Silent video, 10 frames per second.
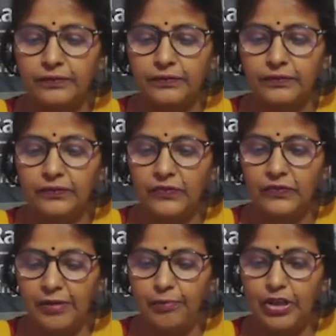let
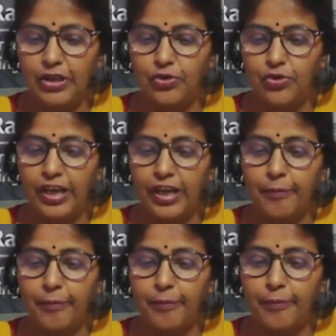me draw a
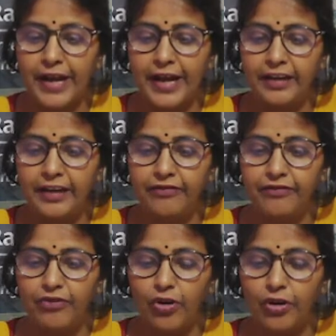comparative
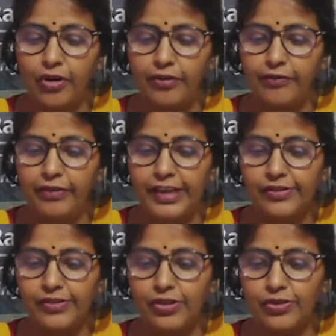for
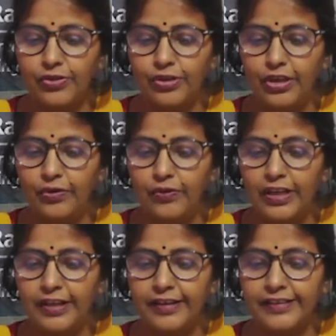veins also, then you will
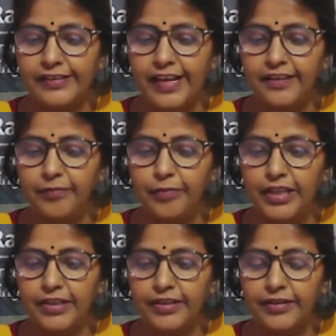understand it
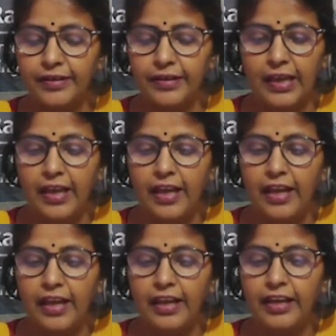better.
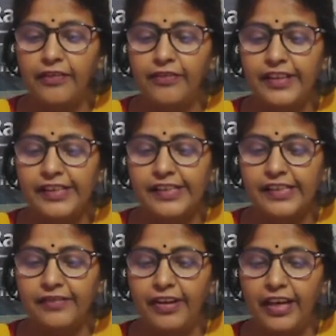If this
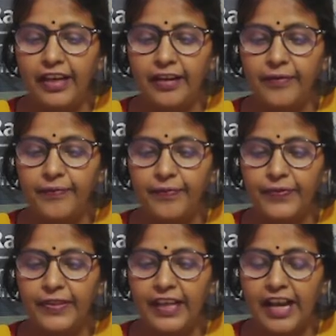is vein,
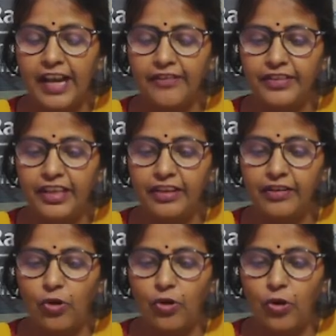they have thin
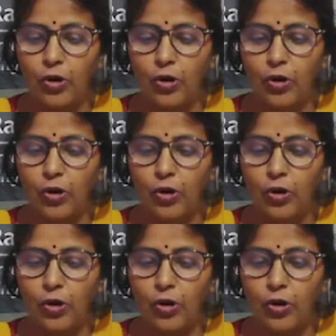wall.